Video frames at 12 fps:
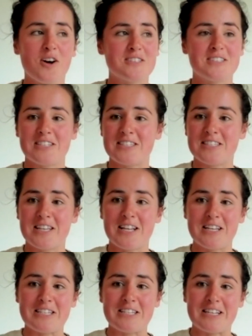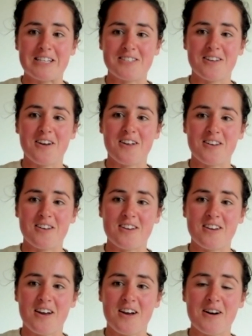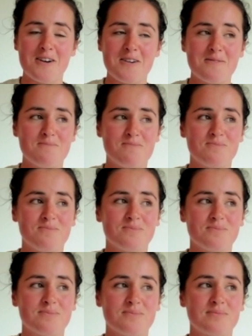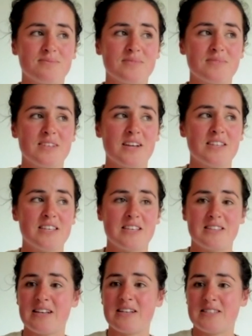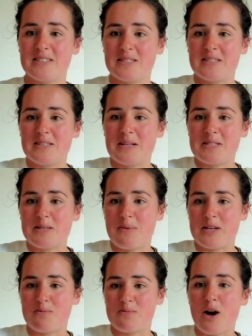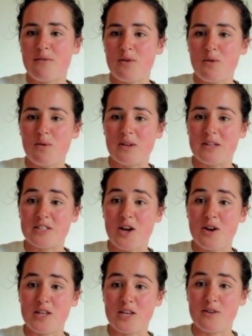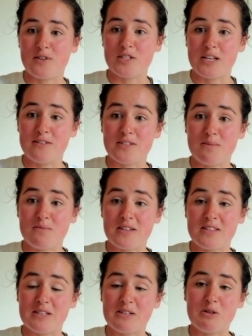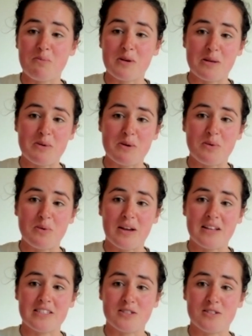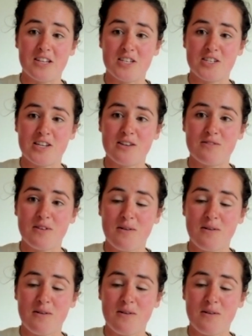sit still until it's done. I think that's the best part of it all, is knowing that you've achieved something that not many people get to achieve.